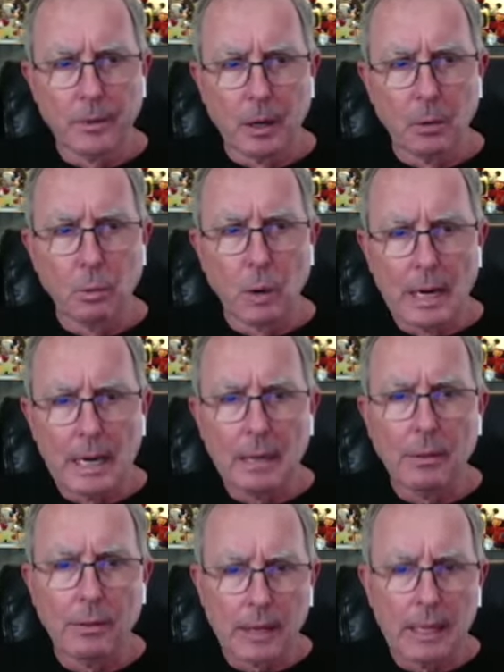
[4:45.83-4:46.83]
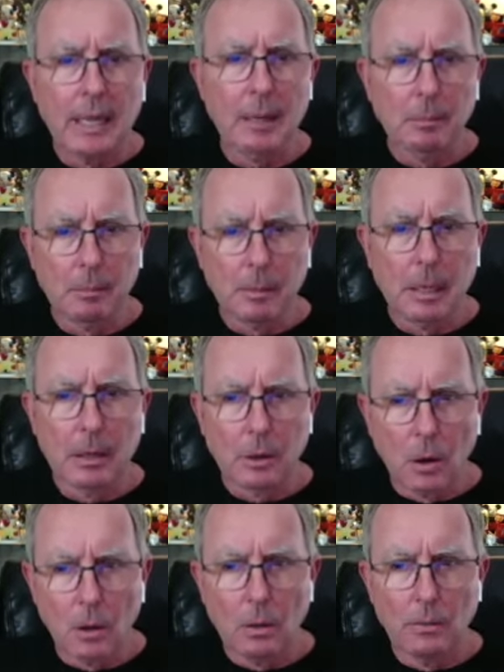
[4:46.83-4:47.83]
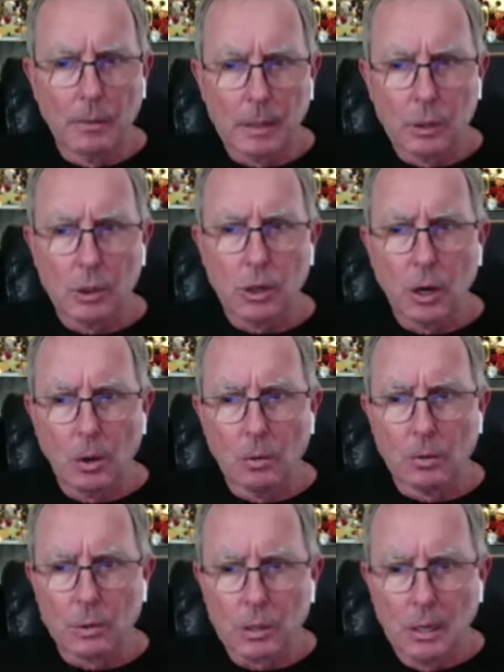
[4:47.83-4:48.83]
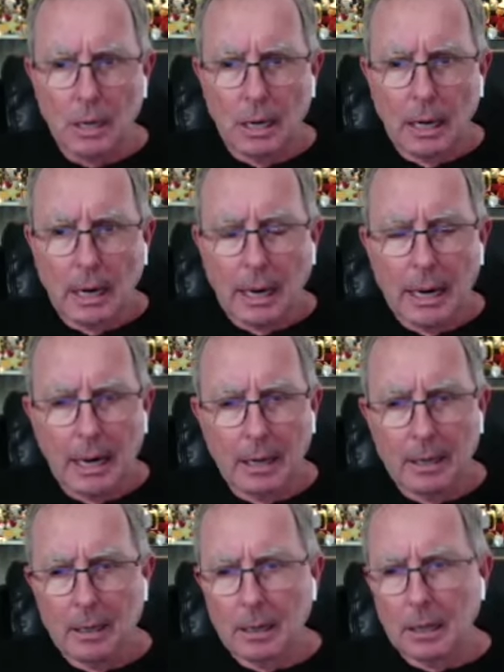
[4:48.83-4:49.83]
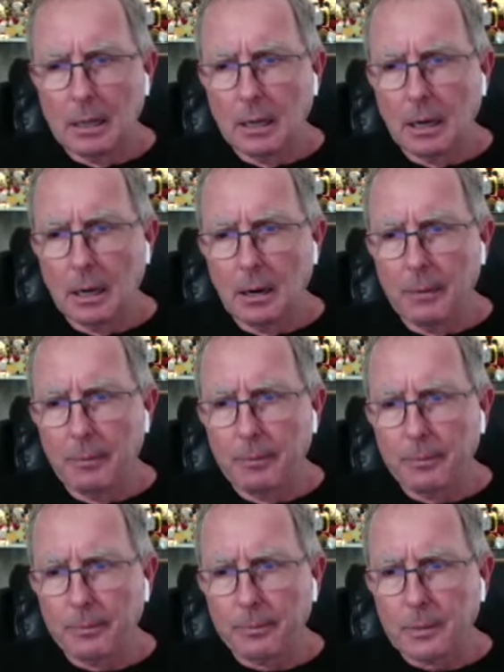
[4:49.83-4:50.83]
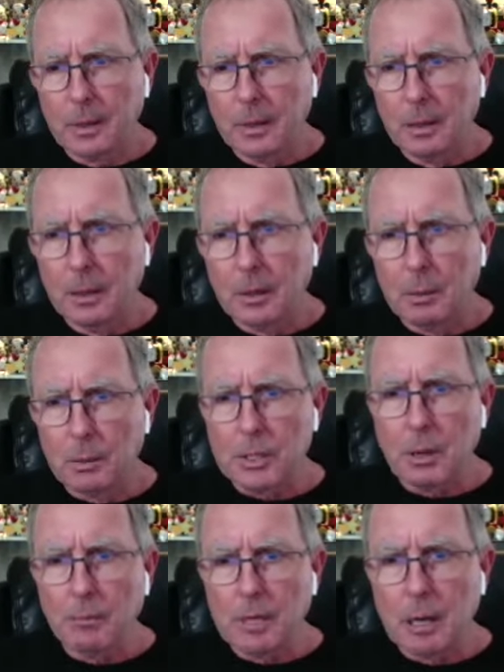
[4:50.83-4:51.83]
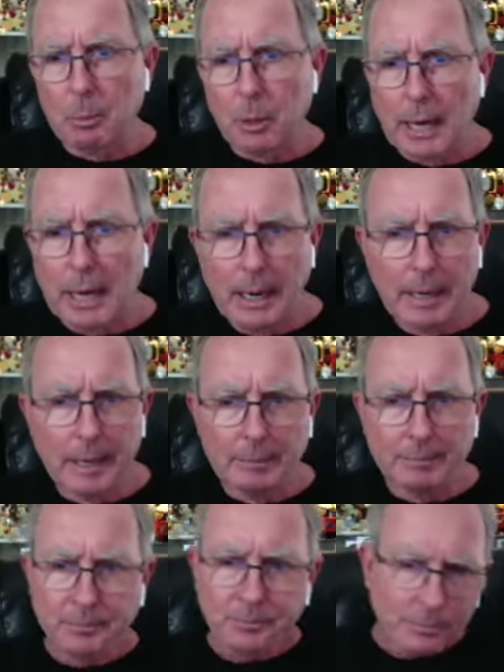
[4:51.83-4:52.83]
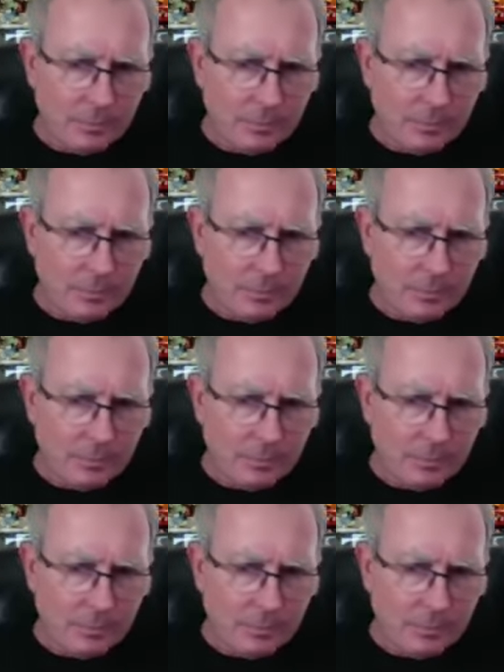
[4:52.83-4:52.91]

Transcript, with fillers: a running theme in all of these shows. Wow. And um, you know, they were self-deprecating and